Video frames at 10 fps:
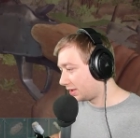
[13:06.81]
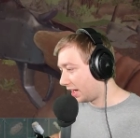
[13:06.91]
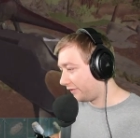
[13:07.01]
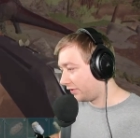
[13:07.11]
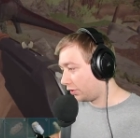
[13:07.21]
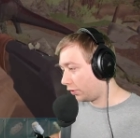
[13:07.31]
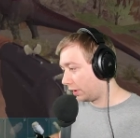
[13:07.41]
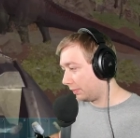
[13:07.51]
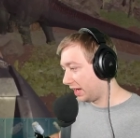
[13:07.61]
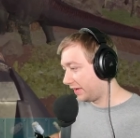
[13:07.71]
Kind of an
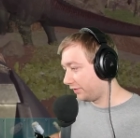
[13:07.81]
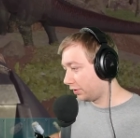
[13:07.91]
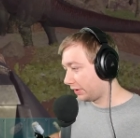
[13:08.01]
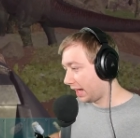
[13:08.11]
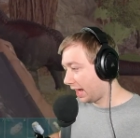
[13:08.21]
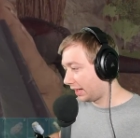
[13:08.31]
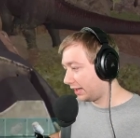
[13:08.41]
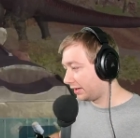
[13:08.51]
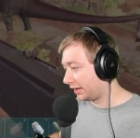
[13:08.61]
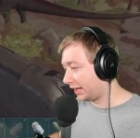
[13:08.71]
annoying behavior they added
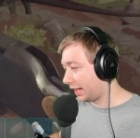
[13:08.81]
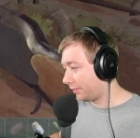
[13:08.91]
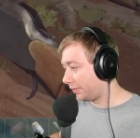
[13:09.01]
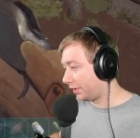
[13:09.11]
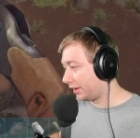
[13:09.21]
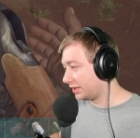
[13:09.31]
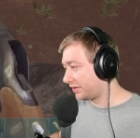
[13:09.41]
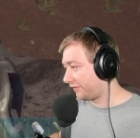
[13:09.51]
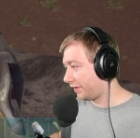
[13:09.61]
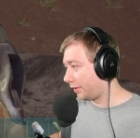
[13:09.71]
into the game, but
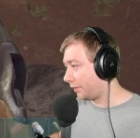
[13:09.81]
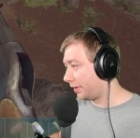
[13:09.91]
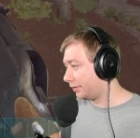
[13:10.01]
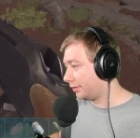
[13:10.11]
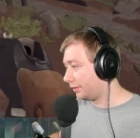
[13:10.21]
it's a fair one.